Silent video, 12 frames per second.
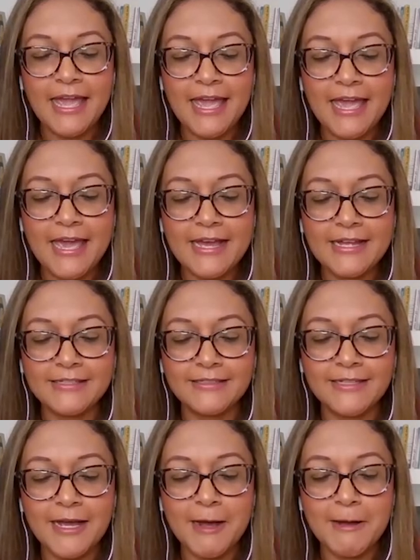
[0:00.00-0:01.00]
and
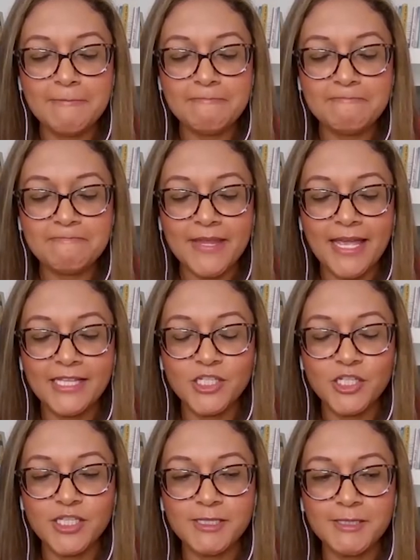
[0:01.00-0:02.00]

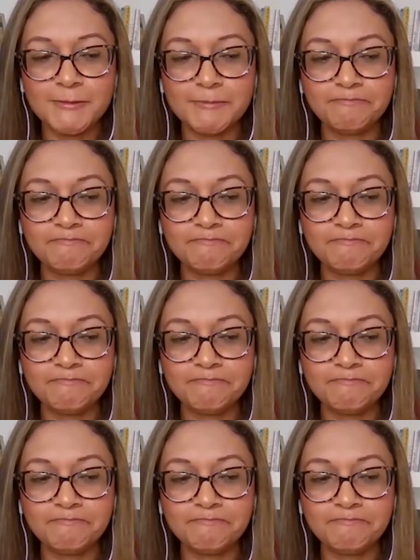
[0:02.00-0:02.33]
just